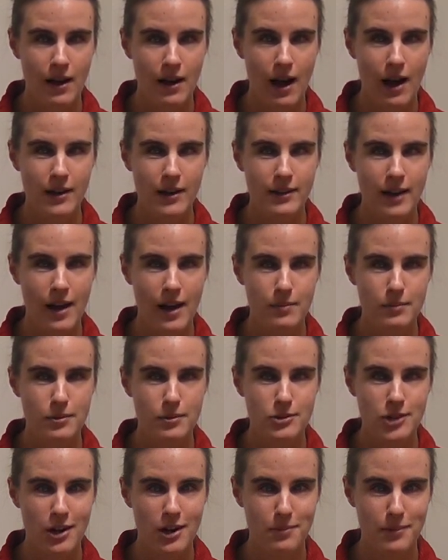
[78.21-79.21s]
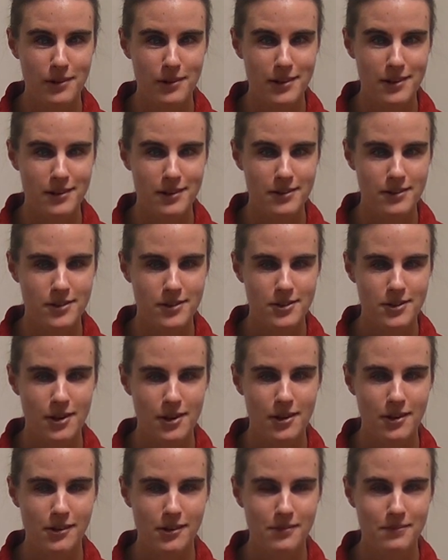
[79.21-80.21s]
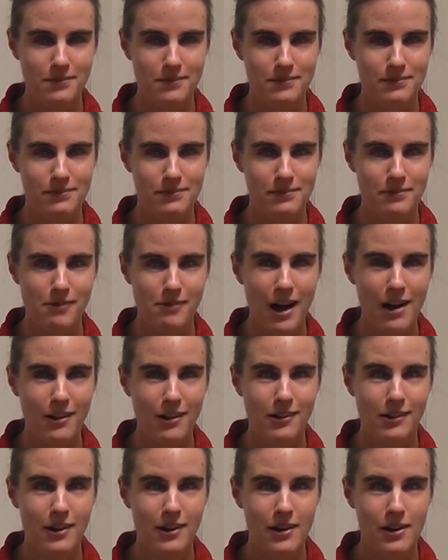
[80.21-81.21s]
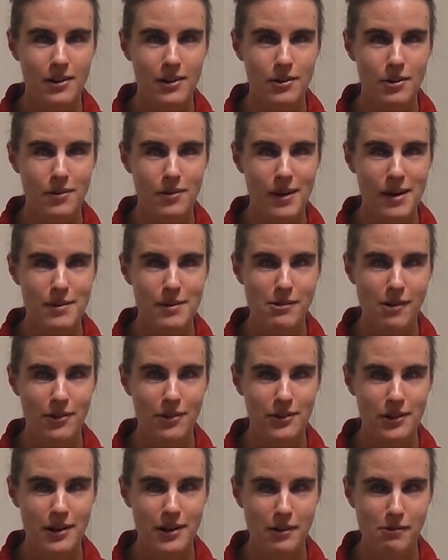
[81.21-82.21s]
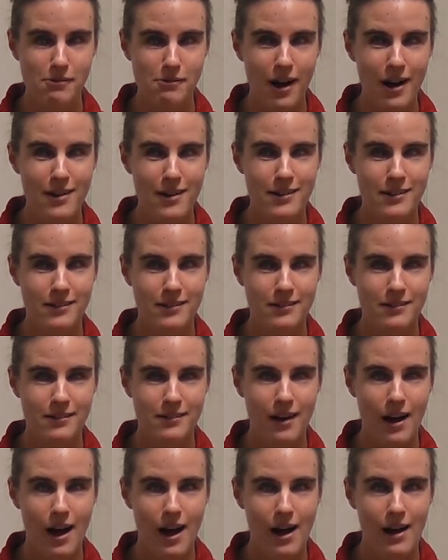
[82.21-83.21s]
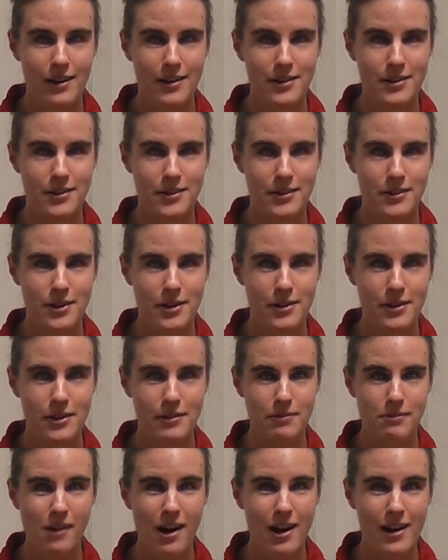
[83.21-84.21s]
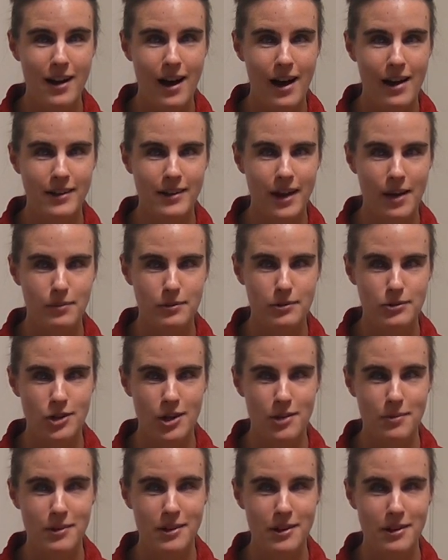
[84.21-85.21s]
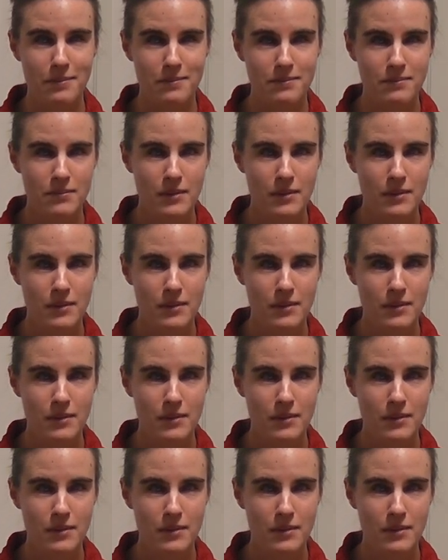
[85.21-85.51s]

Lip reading: I came to Germany. So, well, you're maybe wondering why I did it, why I came to Germany.